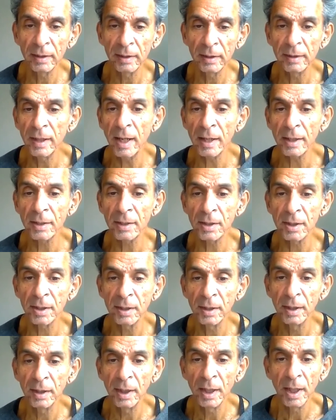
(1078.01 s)
"Next,"
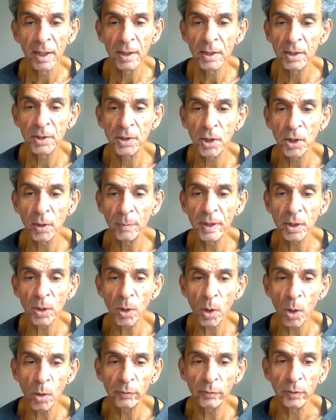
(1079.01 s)
determined to
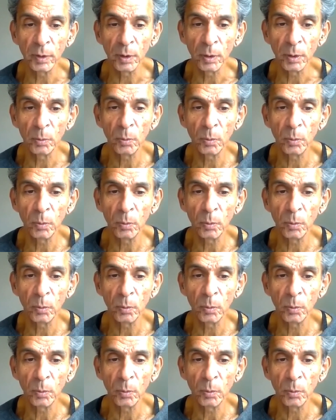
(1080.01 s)
offer